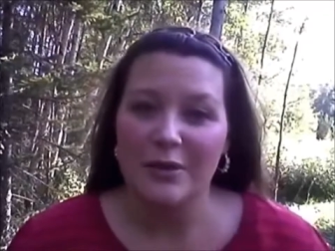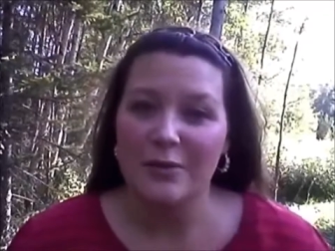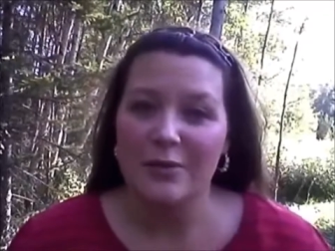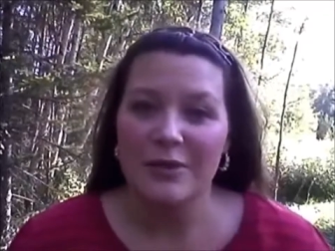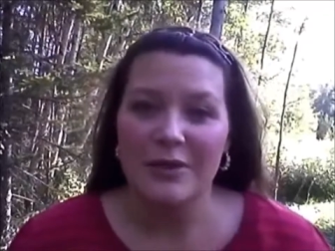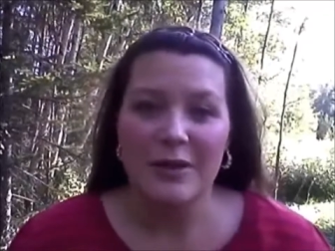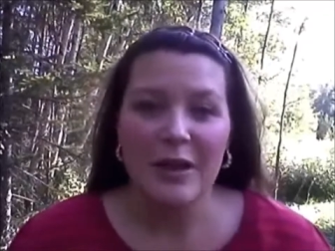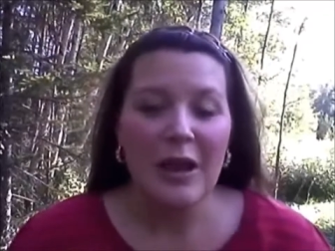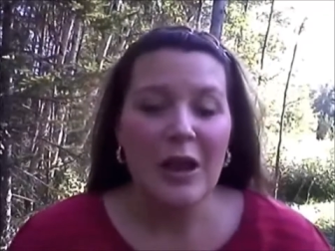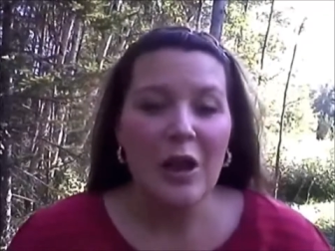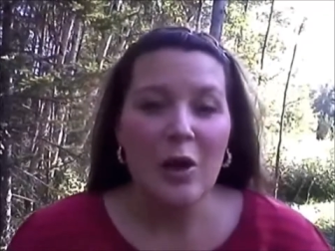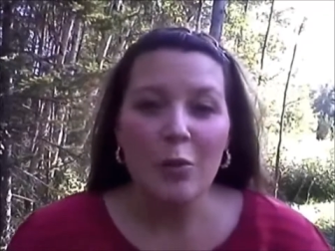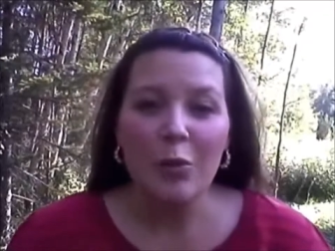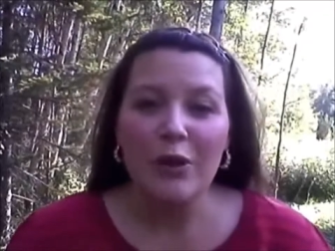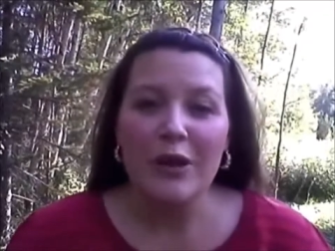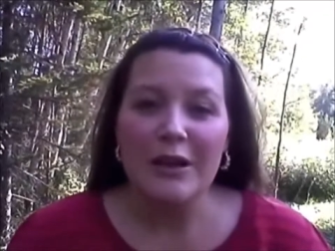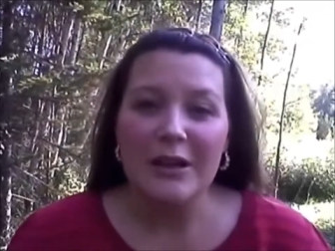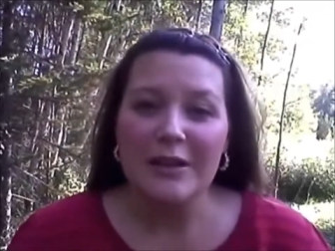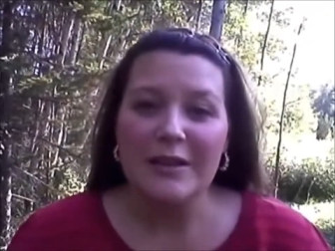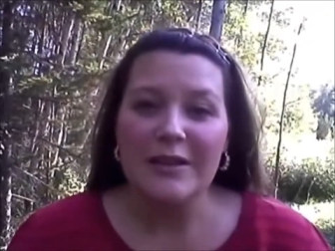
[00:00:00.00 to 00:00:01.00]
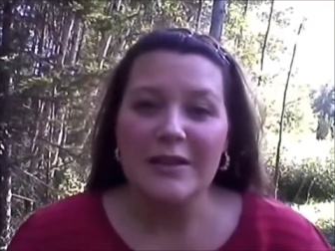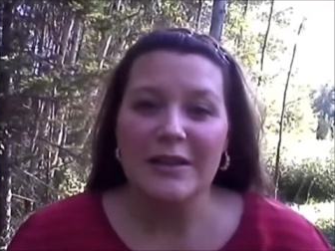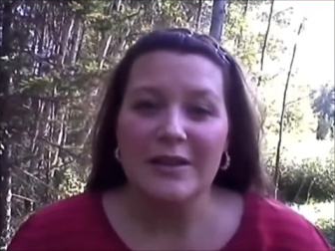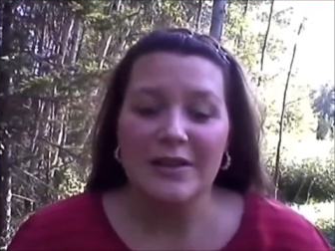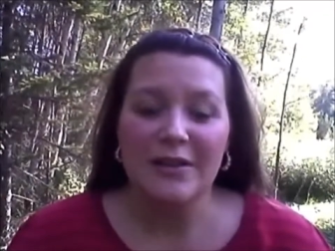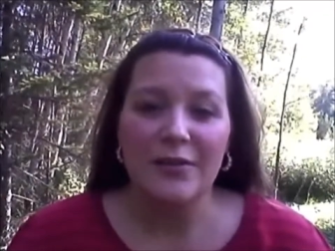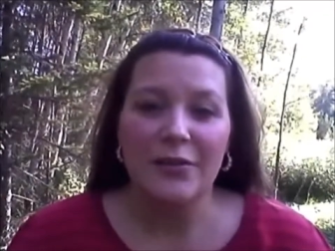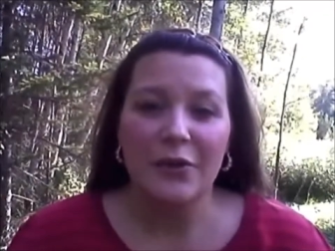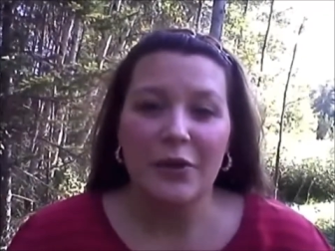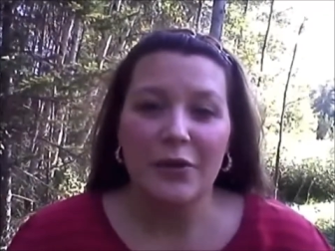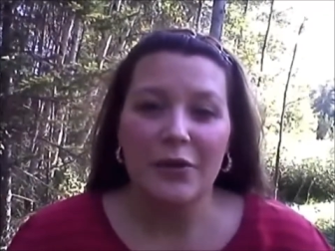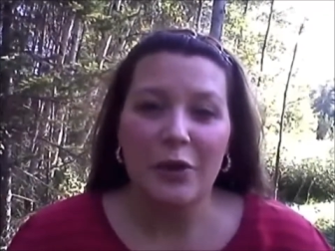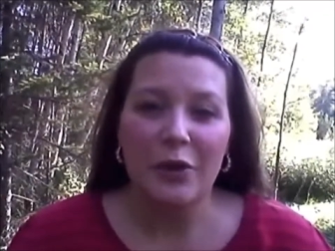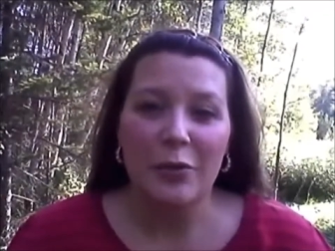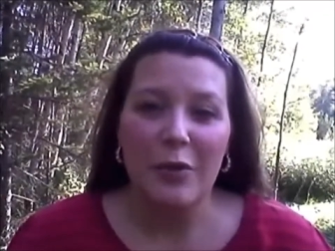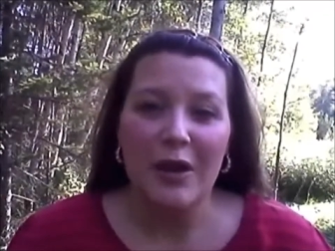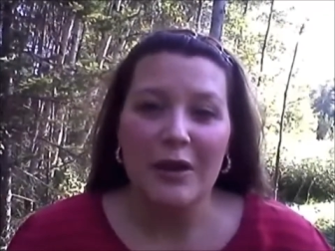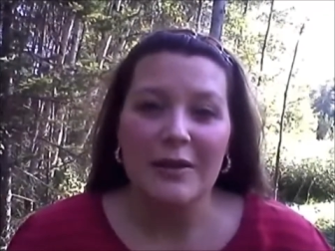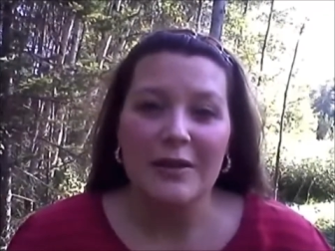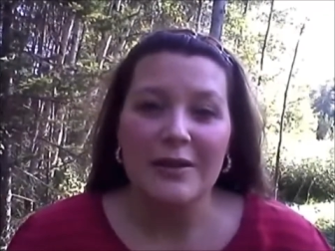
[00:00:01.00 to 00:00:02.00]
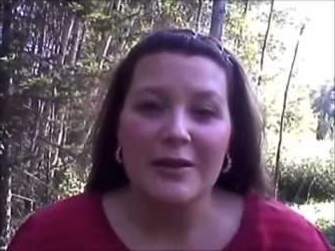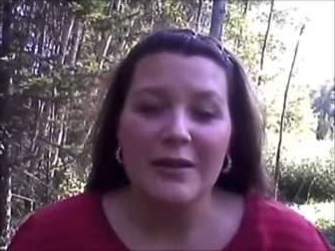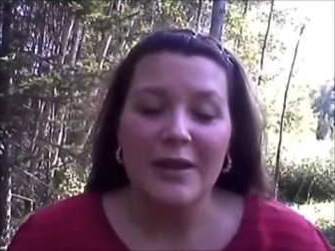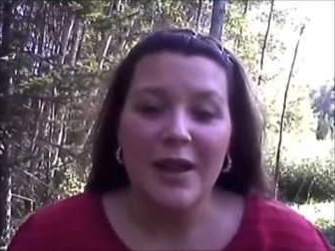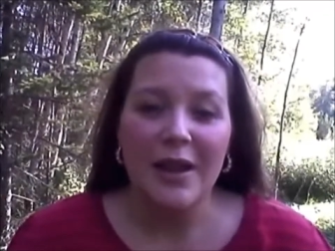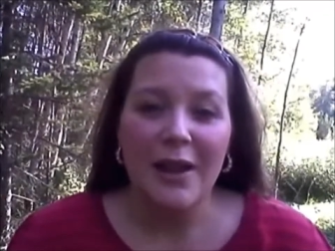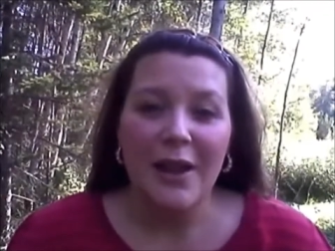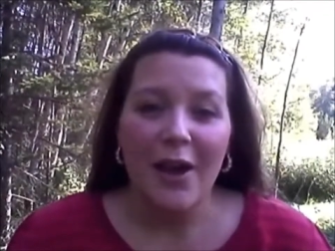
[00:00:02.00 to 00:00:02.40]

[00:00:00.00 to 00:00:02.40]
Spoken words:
It was pretty consistent for a few months.